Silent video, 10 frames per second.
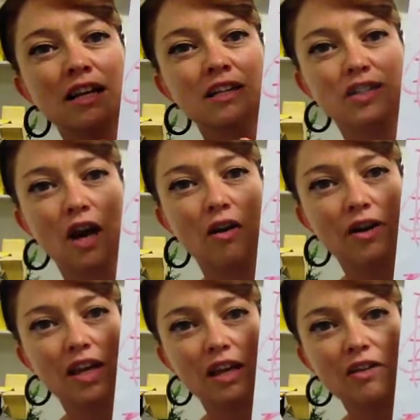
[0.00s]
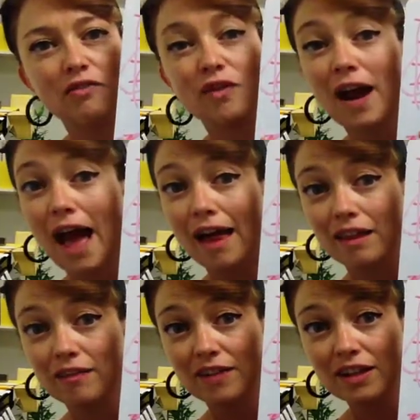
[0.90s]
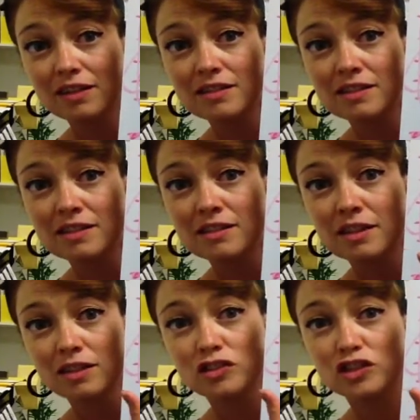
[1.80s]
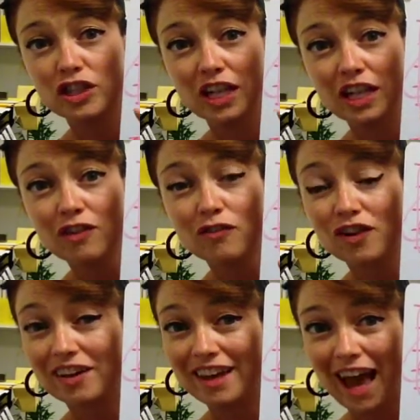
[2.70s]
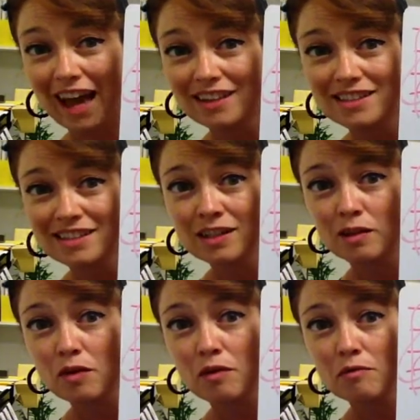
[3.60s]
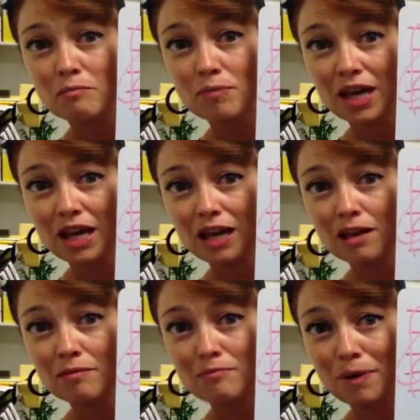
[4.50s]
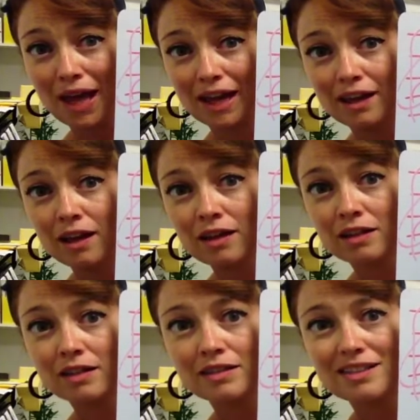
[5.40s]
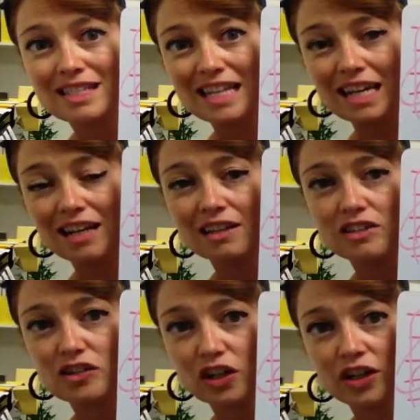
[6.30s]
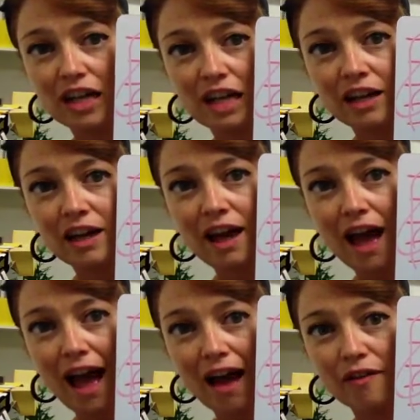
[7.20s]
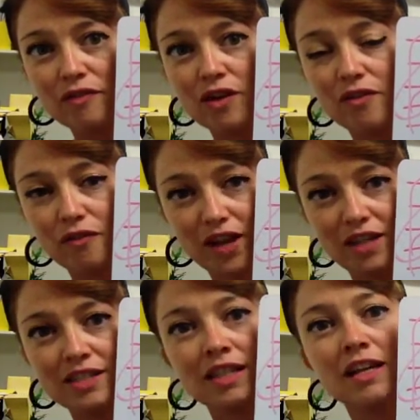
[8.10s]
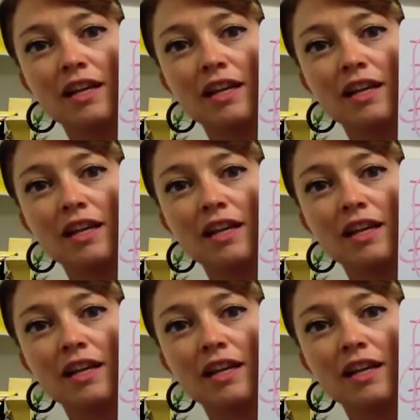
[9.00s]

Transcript: So E for elephants, G for get, B big, D dirty, F feet.